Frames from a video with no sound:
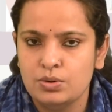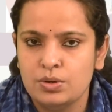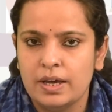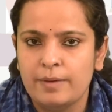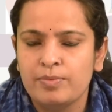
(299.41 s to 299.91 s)

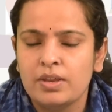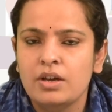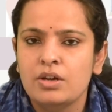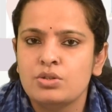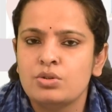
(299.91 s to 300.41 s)
today.
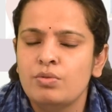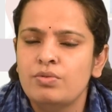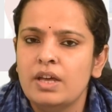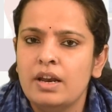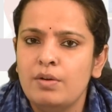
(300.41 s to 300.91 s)
So
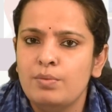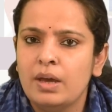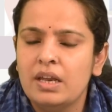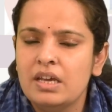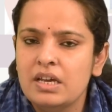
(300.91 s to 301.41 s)
there are
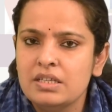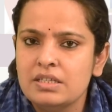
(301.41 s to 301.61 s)
various